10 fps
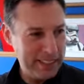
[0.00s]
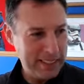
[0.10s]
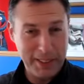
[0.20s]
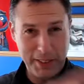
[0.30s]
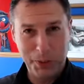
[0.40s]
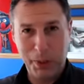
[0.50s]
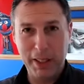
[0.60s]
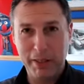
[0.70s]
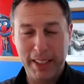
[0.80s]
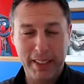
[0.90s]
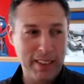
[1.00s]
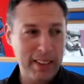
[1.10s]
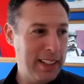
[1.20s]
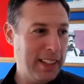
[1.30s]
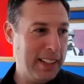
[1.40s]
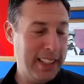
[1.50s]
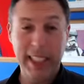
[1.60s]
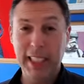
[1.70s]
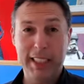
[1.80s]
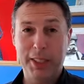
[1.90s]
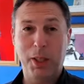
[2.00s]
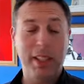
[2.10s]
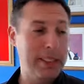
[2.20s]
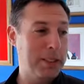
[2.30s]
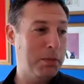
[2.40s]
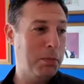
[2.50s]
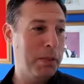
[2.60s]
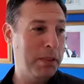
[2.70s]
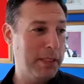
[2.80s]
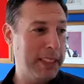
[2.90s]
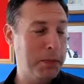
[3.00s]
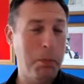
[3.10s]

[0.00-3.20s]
It's right over here. It's